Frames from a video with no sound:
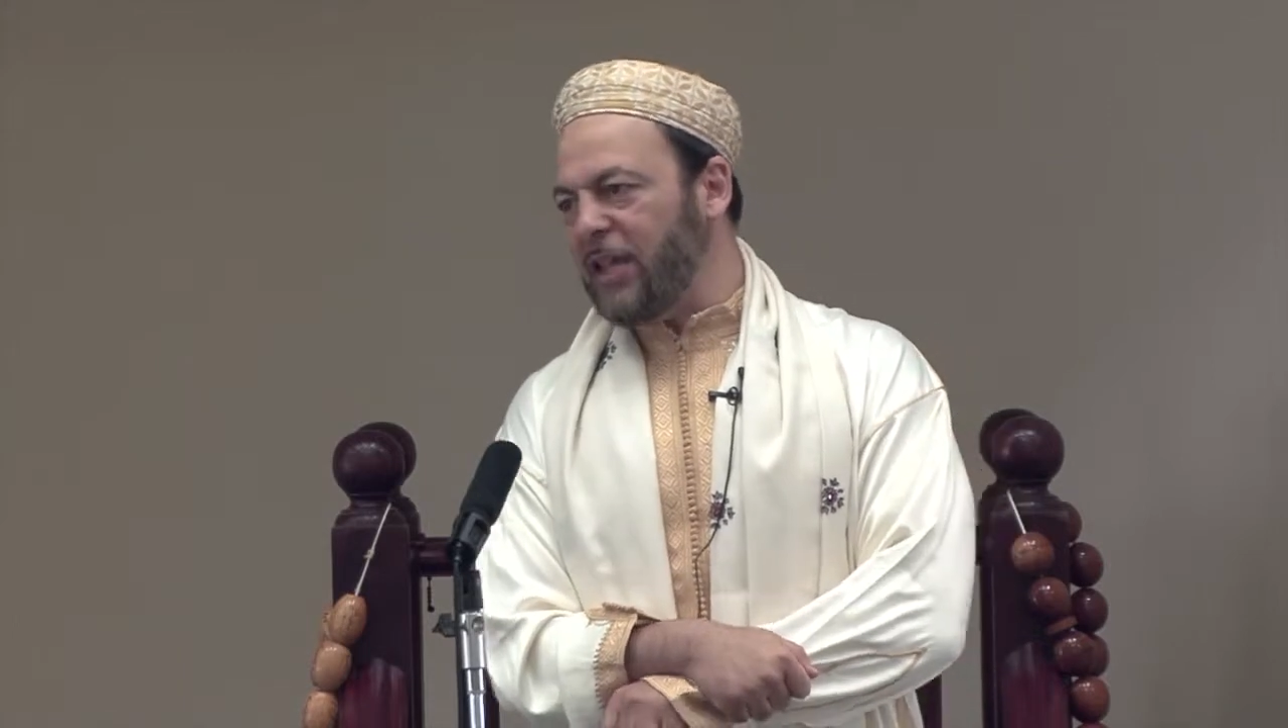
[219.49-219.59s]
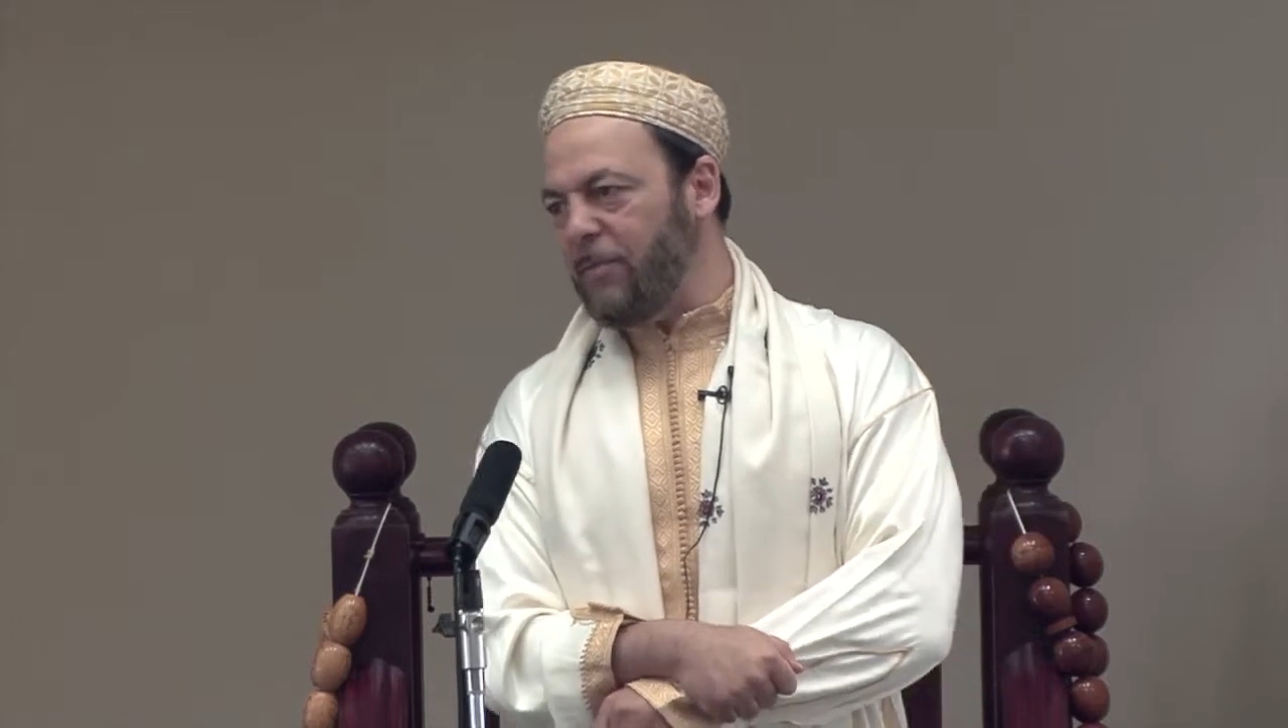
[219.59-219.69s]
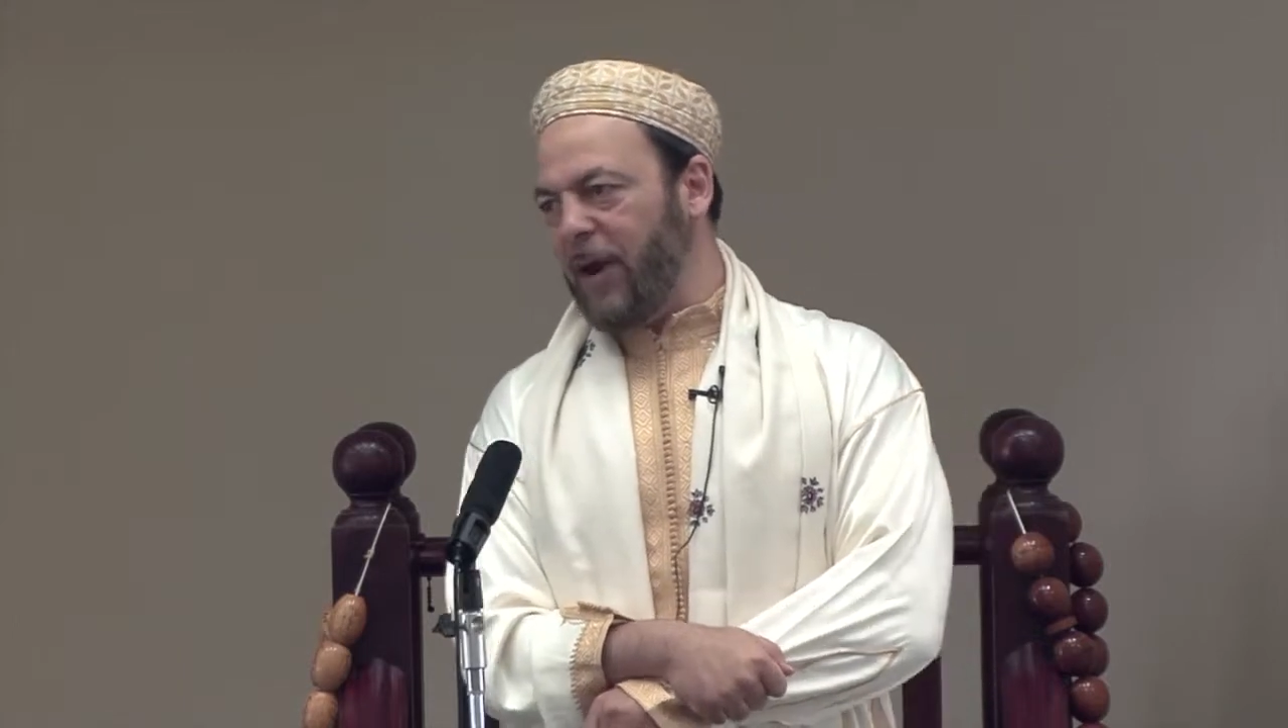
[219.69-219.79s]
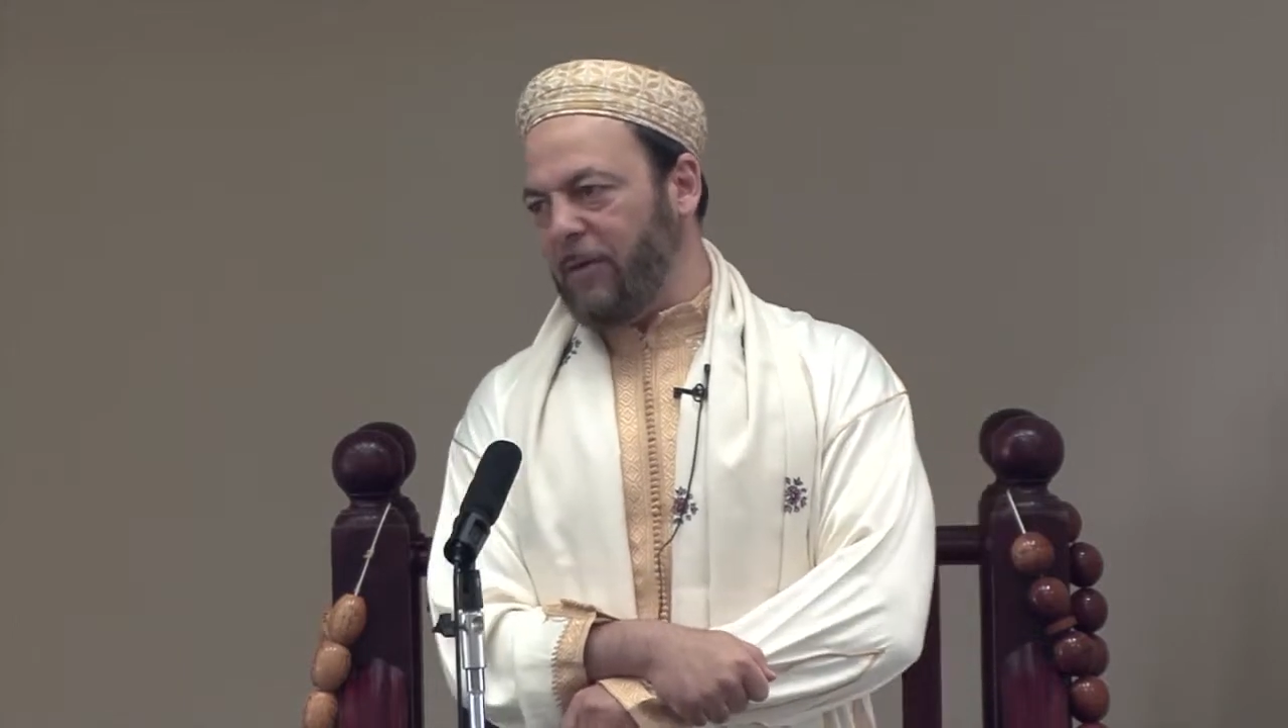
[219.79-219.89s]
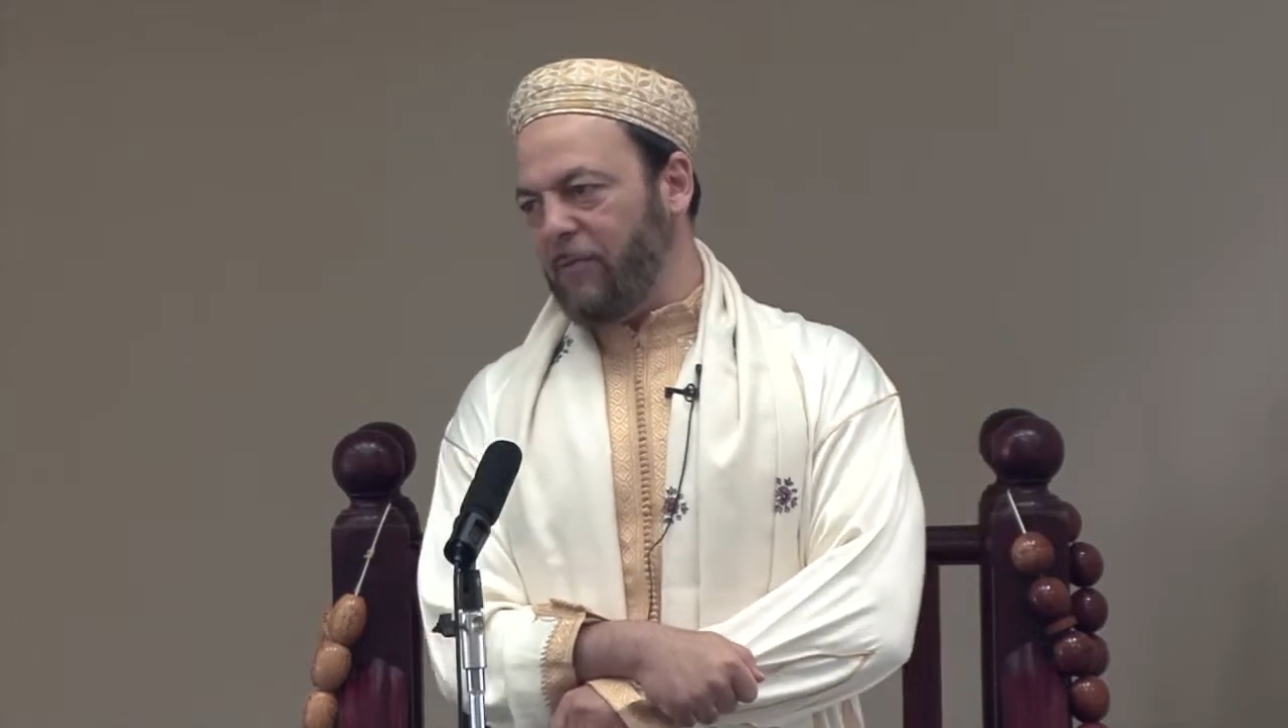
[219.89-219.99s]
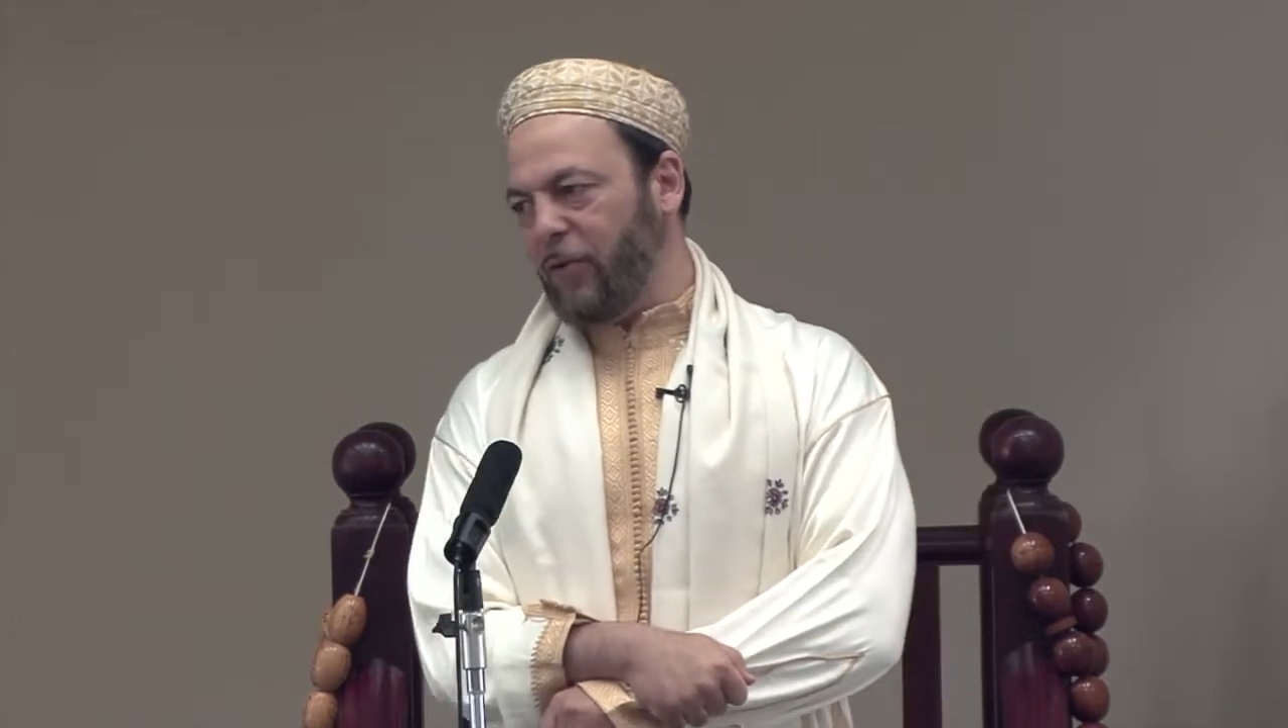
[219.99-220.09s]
the blame